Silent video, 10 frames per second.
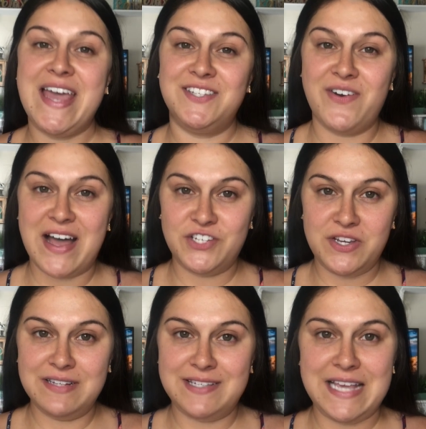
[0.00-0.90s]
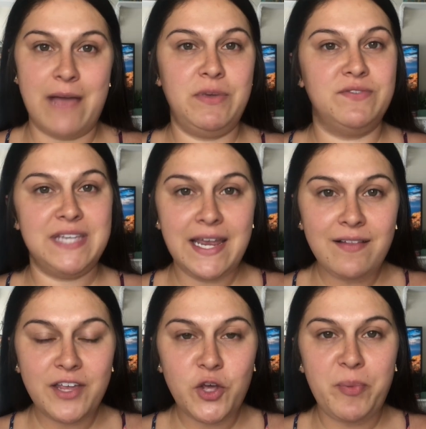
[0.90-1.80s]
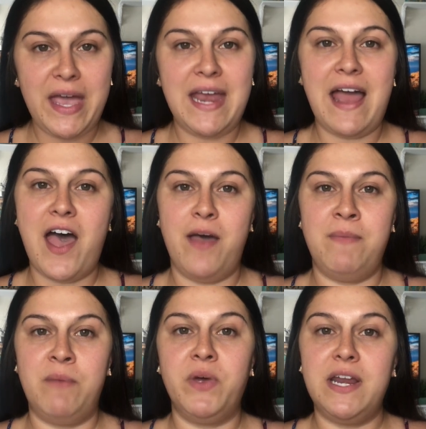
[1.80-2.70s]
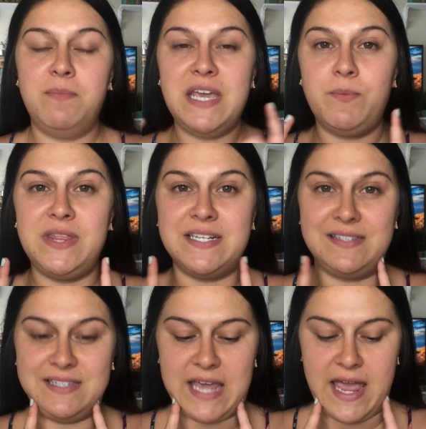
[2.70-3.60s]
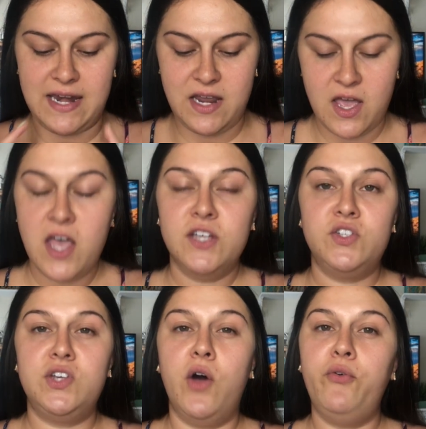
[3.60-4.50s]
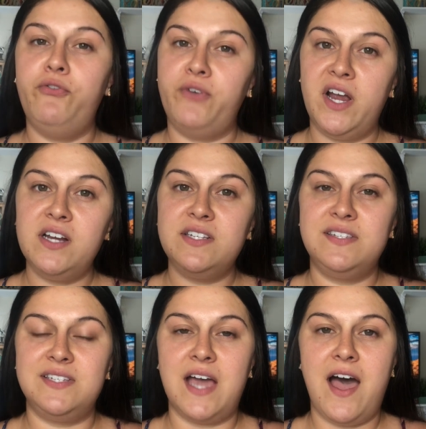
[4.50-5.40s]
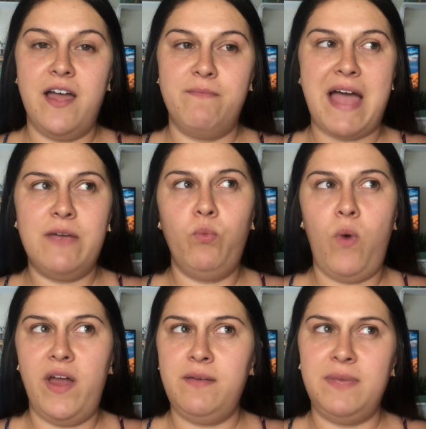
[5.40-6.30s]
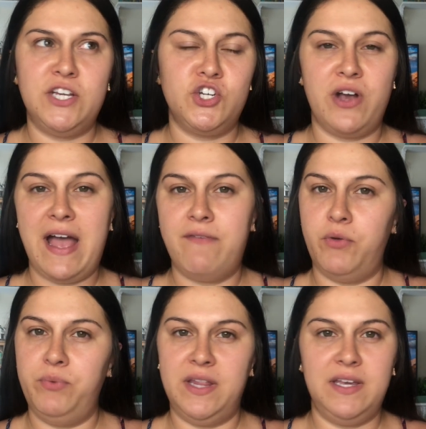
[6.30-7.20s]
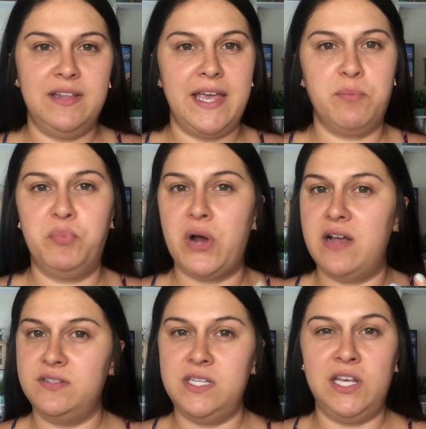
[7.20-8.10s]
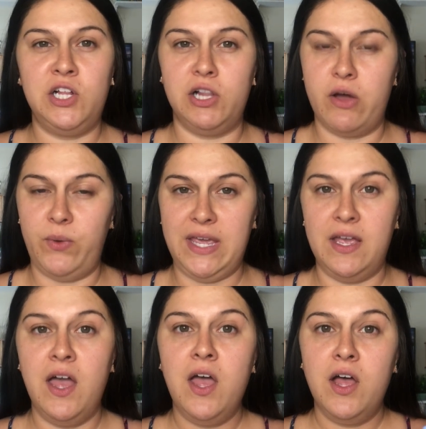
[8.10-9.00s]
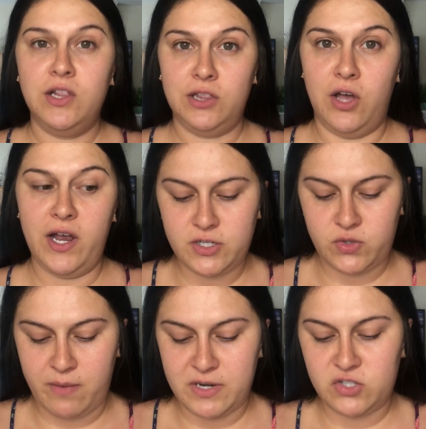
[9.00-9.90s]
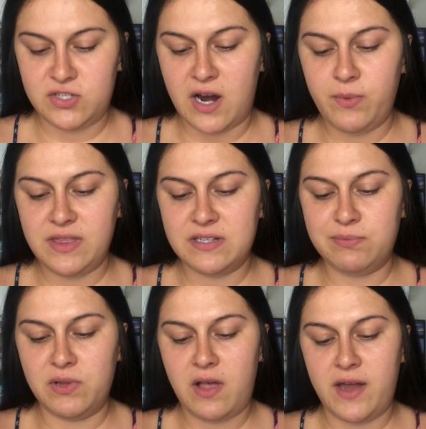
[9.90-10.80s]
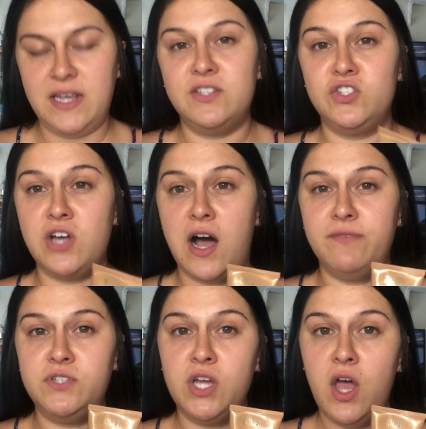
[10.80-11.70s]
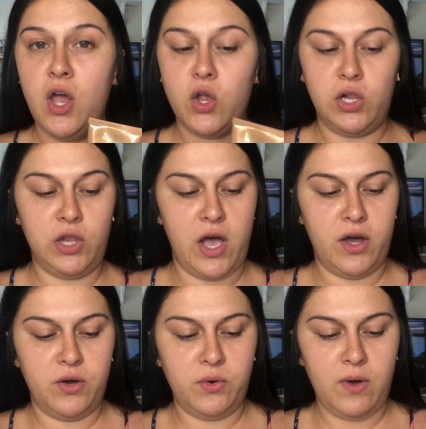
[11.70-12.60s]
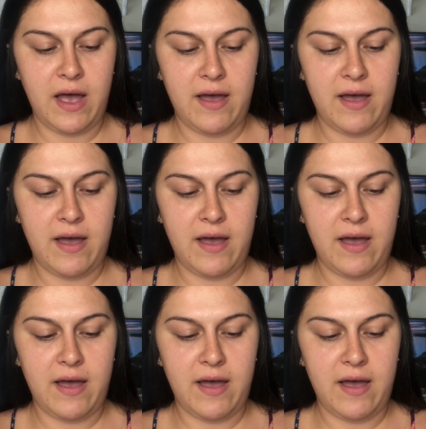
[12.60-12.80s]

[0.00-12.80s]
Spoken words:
so as you can see, I moved in a little bit, and we're gonna begin with the skin. So first, I wanna make sure I have a really like bronzy, glowy look. So I'm gonna start with this Milani Soft Glow.